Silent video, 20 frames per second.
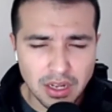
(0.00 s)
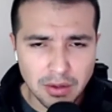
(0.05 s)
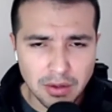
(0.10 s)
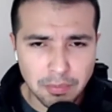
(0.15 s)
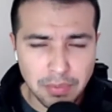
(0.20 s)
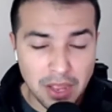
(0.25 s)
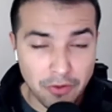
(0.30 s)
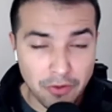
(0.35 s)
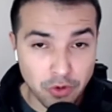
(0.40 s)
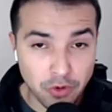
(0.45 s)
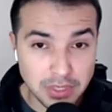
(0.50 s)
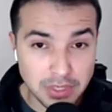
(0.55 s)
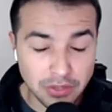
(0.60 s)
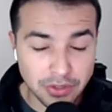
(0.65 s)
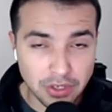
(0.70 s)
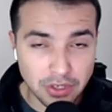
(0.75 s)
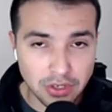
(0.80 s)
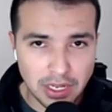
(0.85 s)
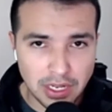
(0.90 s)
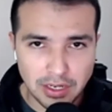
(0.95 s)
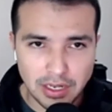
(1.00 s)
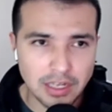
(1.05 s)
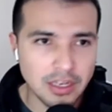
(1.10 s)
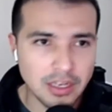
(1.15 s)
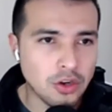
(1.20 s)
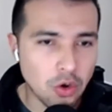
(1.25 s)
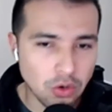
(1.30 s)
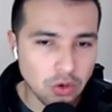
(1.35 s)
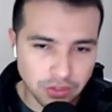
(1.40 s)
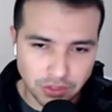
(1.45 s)
platforms out there, like a
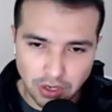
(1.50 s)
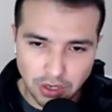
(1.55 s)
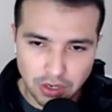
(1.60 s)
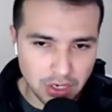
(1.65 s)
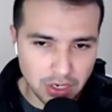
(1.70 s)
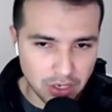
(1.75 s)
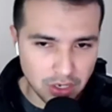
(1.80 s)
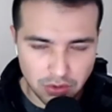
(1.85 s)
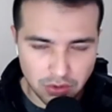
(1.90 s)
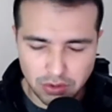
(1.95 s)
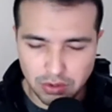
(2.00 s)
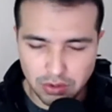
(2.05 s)
CoStar or